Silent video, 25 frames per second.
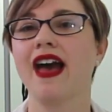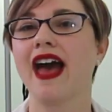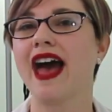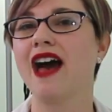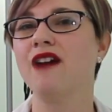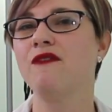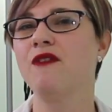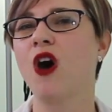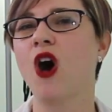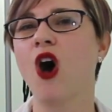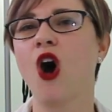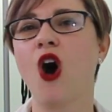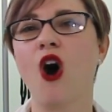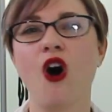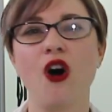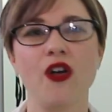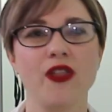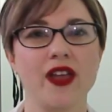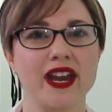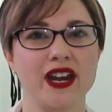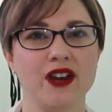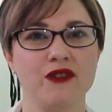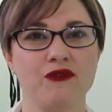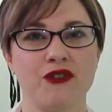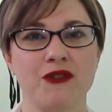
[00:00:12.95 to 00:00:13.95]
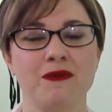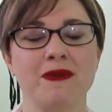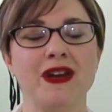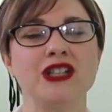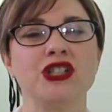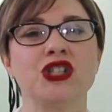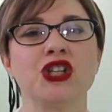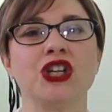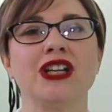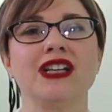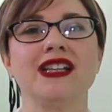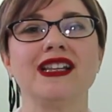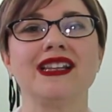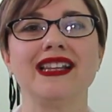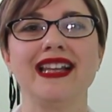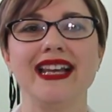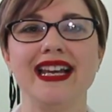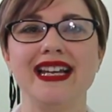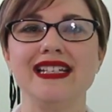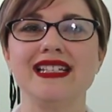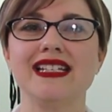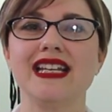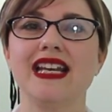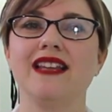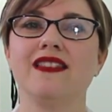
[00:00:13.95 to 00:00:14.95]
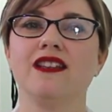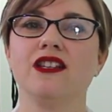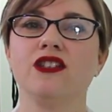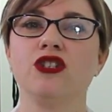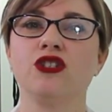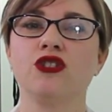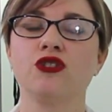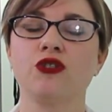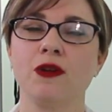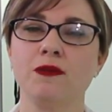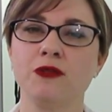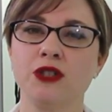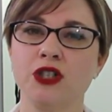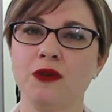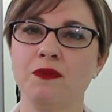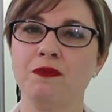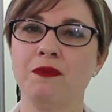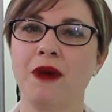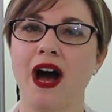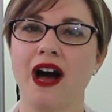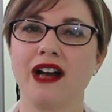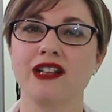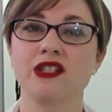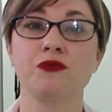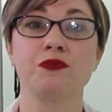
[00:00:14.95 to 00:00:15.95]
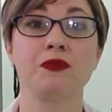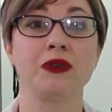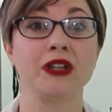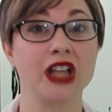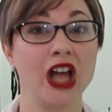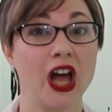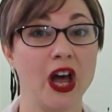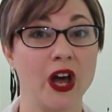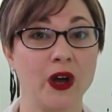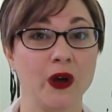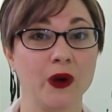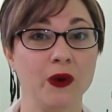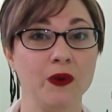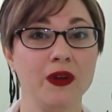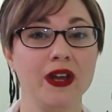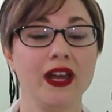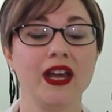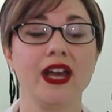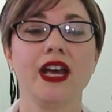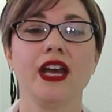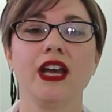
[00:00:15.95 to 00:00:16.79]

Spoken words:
Have all that information linked in the description box below.